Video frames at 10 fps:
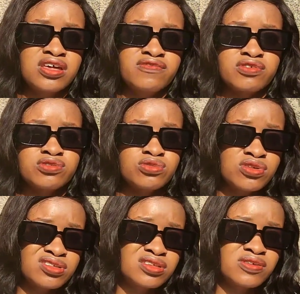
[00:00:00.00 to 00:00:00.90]
Now if your school
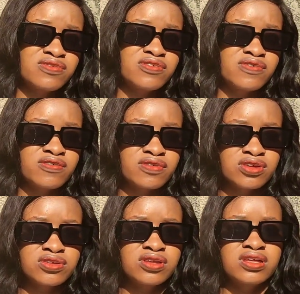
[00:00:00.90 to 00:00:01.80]
doesn't give you the
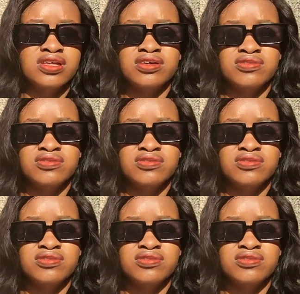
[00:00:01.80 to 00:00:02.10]
verification letter,